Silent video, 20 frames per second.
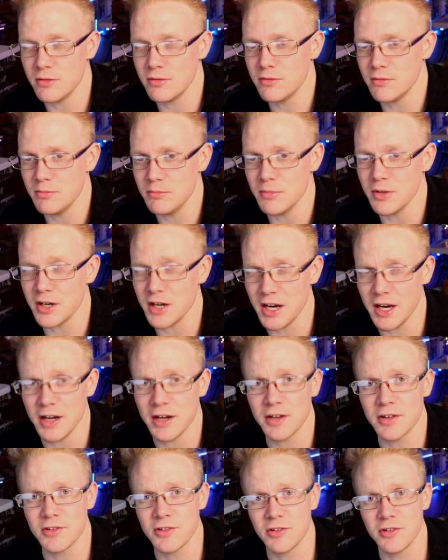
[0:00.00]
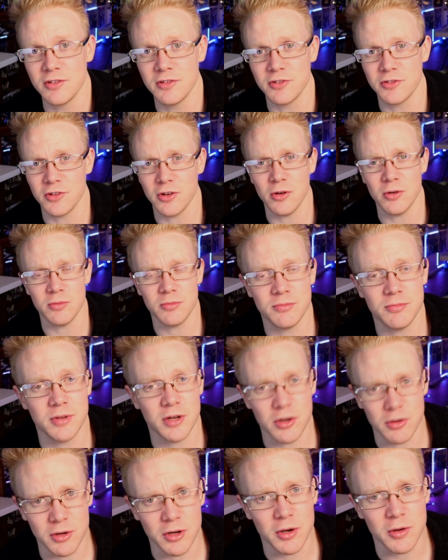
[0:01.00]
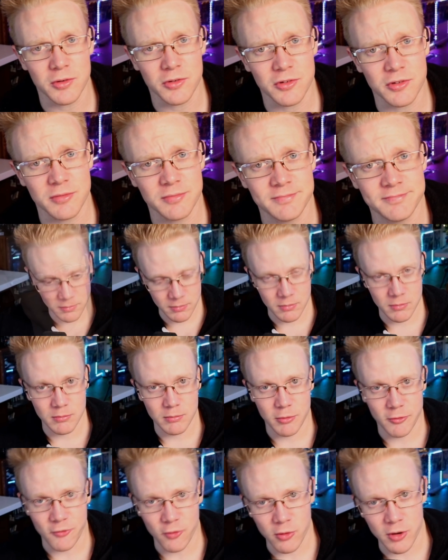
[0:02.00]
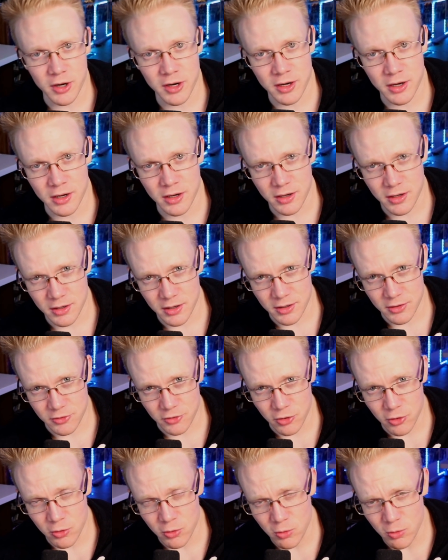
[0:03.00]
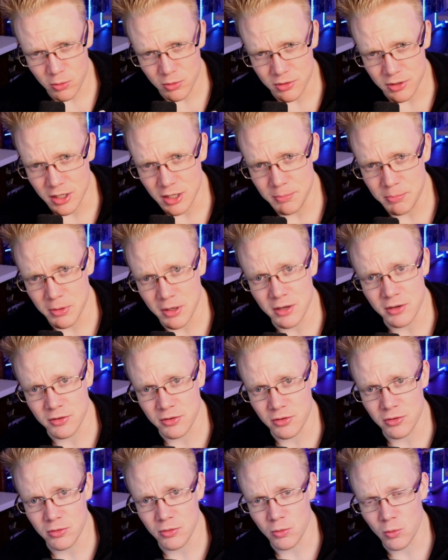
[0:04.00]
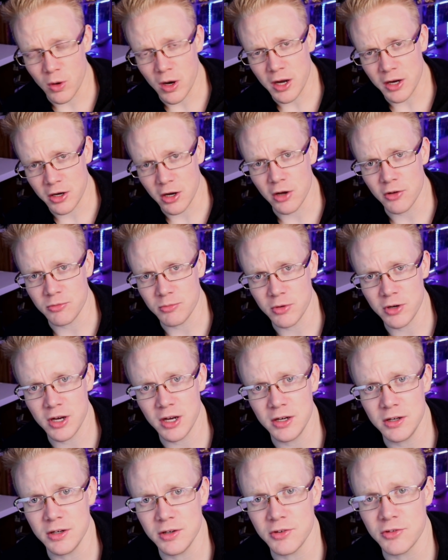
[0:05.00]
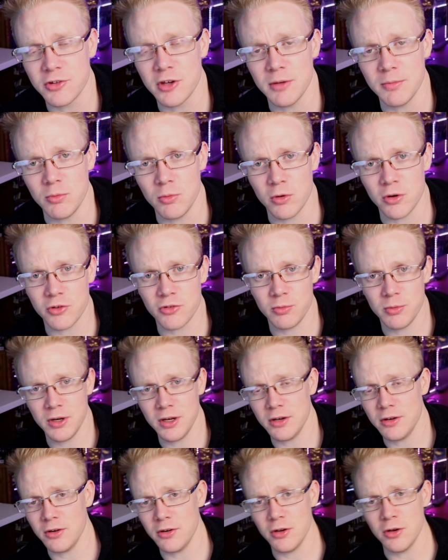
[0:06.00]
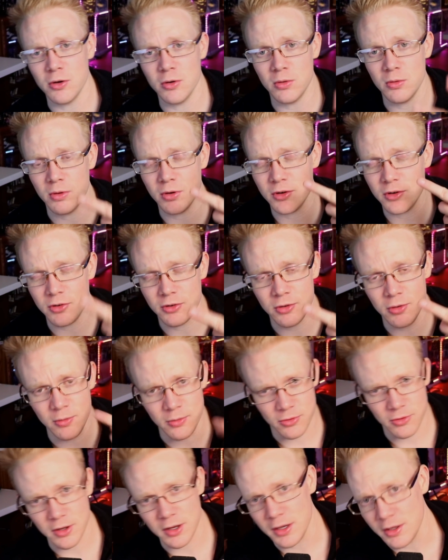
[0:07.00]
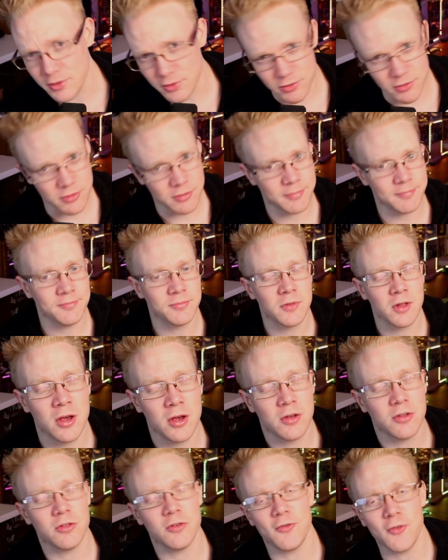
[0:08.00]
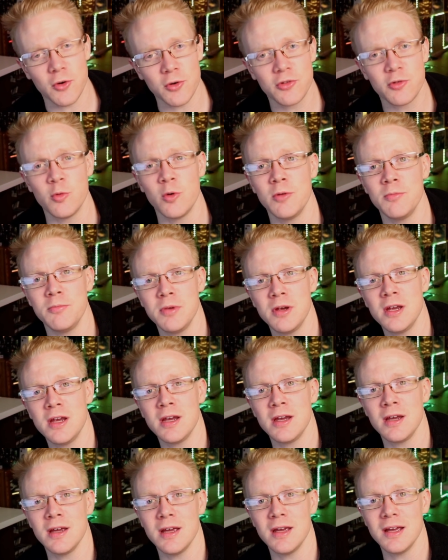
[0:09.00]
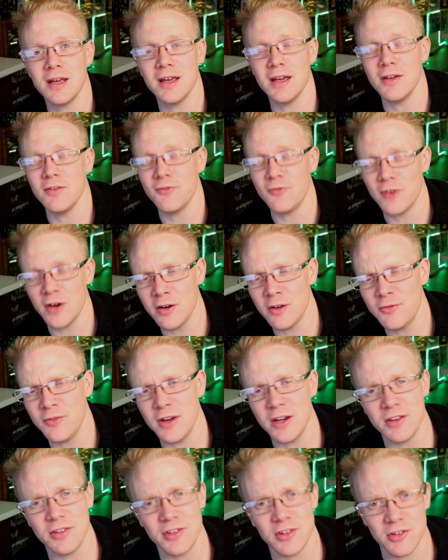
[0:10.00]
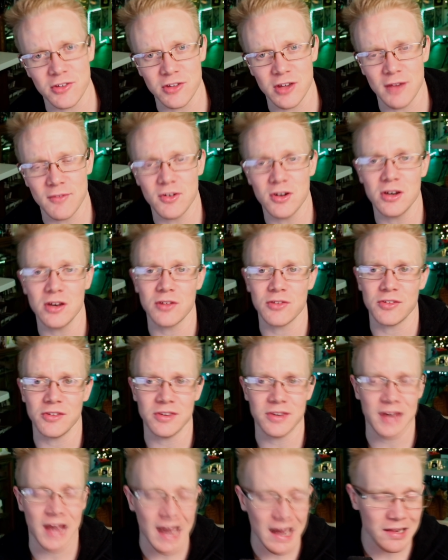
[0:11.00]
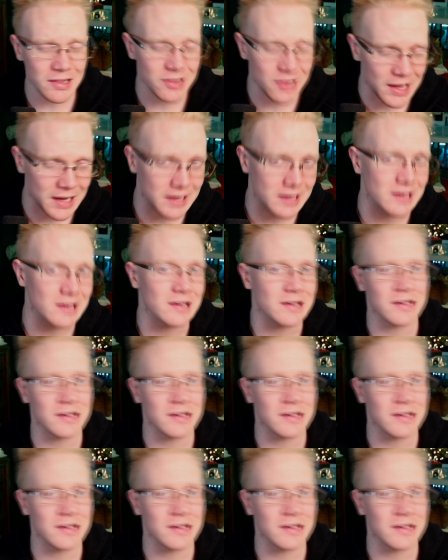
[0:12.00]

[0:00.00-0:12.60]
mechanics. So, here goes. Before I get too deep into why Cosmo Canyon skip works, we need to know two things. The first one being, Final Fantasy VII does not like it